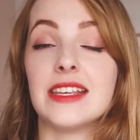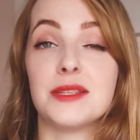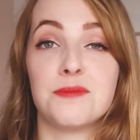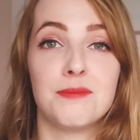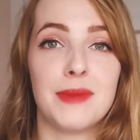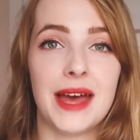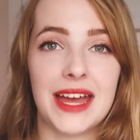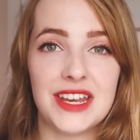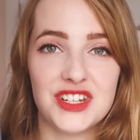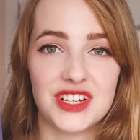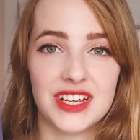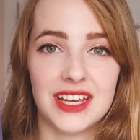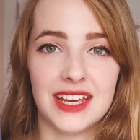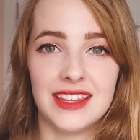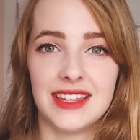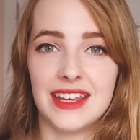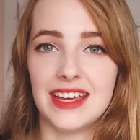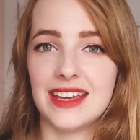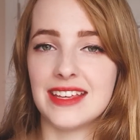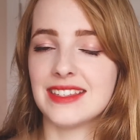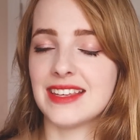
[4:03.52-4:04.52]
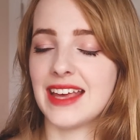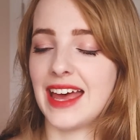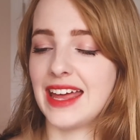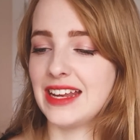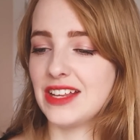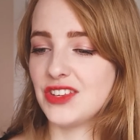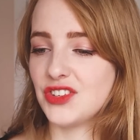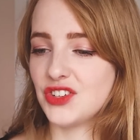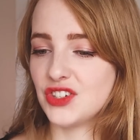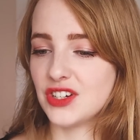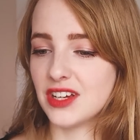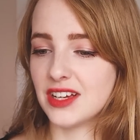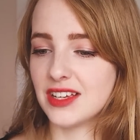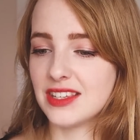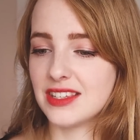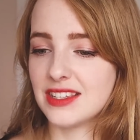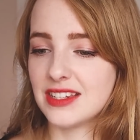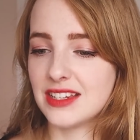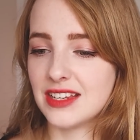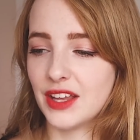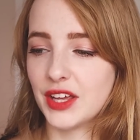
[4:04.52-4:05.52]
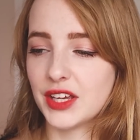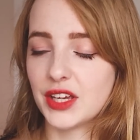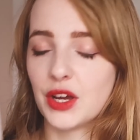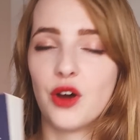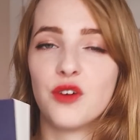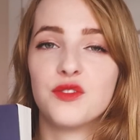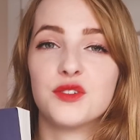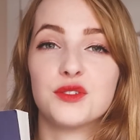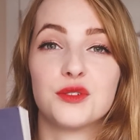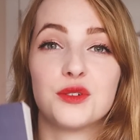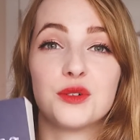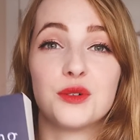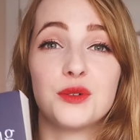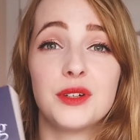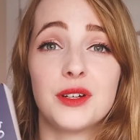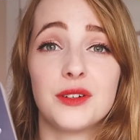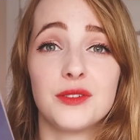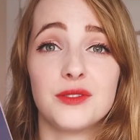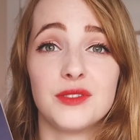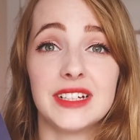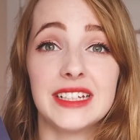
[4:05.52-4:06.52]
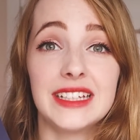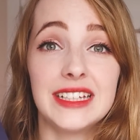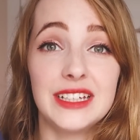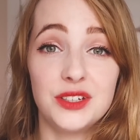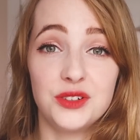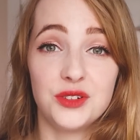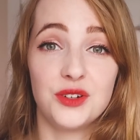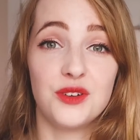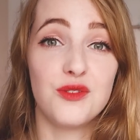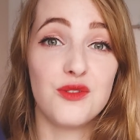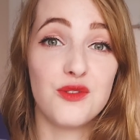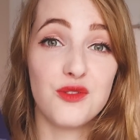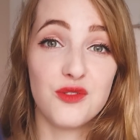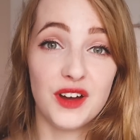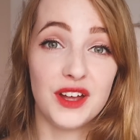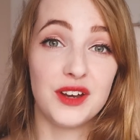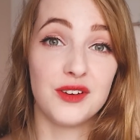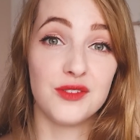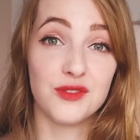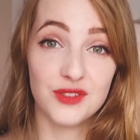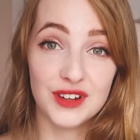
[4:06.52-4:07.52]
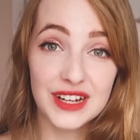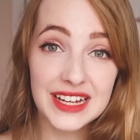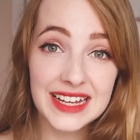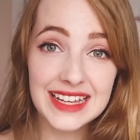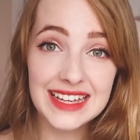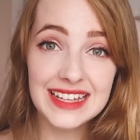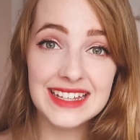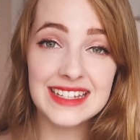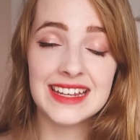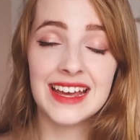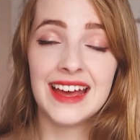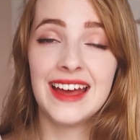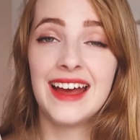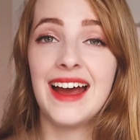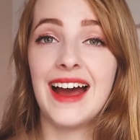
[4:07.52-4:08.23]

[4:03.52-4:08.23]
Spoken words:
there's magic in this, and it's just like overall a really good fun read.